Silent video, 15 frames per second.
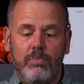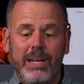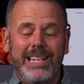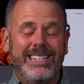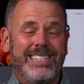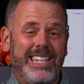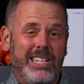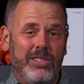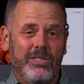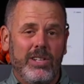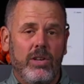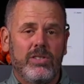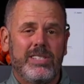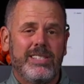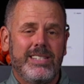The biggest thing you'll
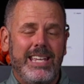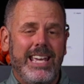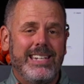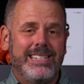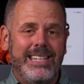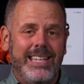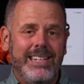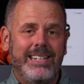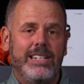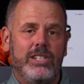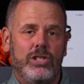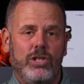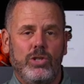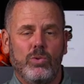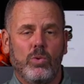notice is the antenna
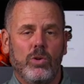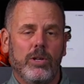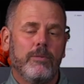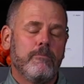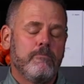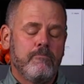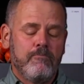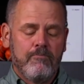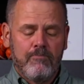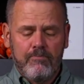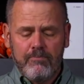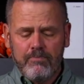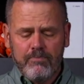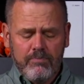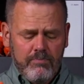is shorter.
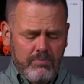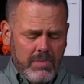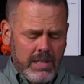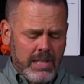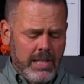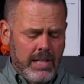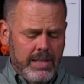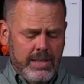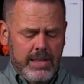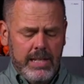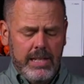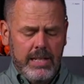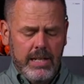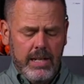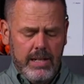
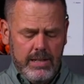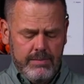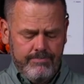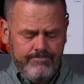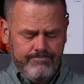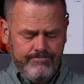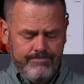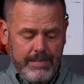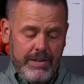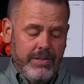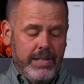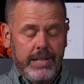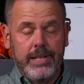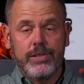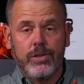
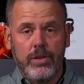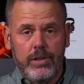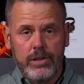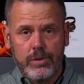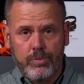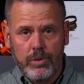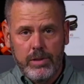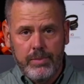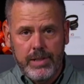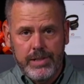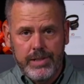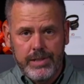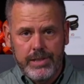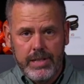Everything else on it looks pretty much the